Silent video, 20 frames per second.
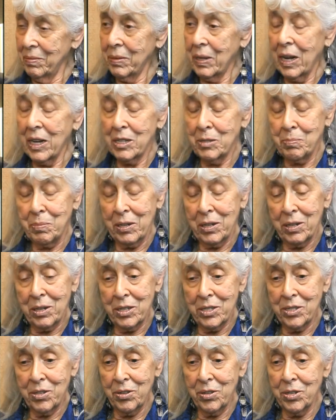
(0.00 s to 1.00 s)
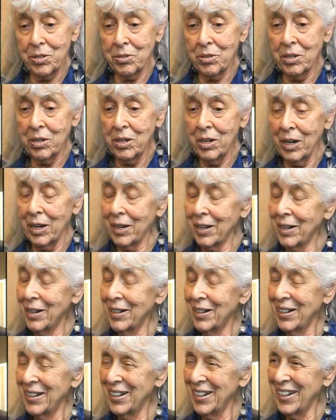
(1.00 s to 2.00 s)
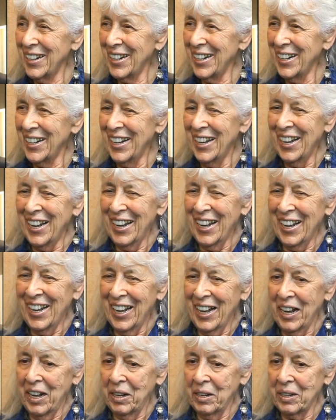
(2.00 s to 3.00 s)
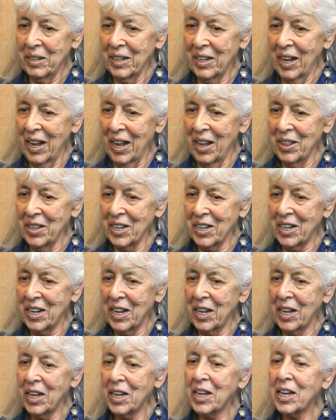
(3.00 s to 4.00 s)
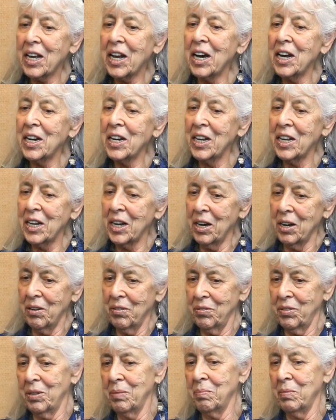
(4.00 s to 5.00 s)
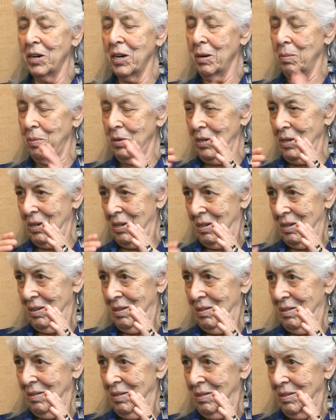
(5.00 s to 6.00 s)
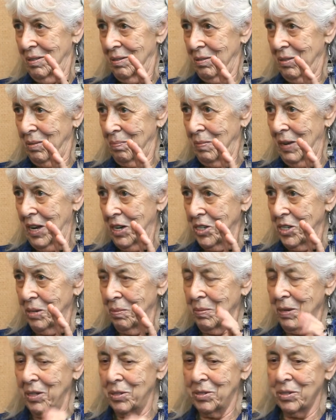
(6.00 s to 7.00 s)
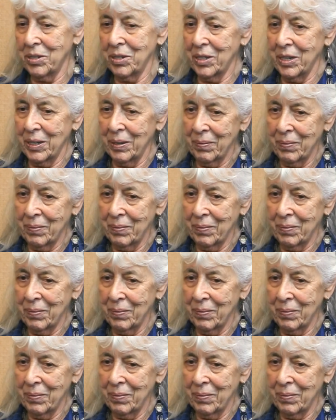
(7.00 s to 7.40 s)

That's because of the drawing. I see. It has a lot of depth to it. Cutting of the marble, matching my drawing.